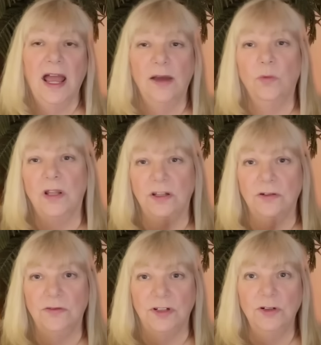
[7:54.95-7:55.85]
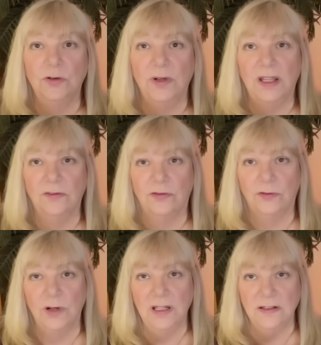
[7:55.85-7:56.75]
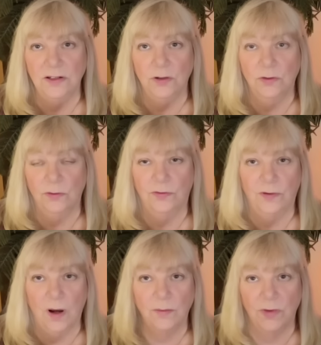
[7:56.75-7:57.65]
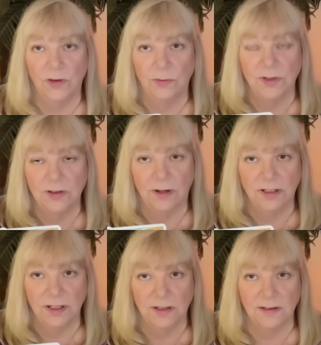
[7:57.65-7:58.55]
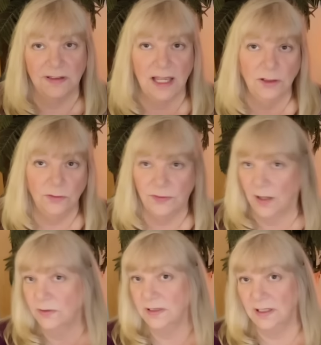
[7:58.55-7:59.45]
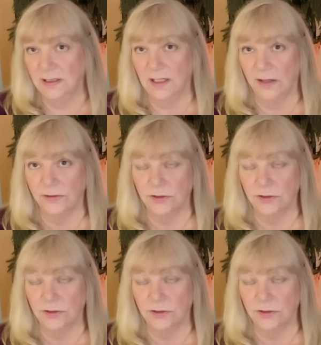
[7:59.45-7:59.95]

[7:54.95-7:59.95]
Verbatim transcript: and when you do it frees you from the restrictions that you felt in the other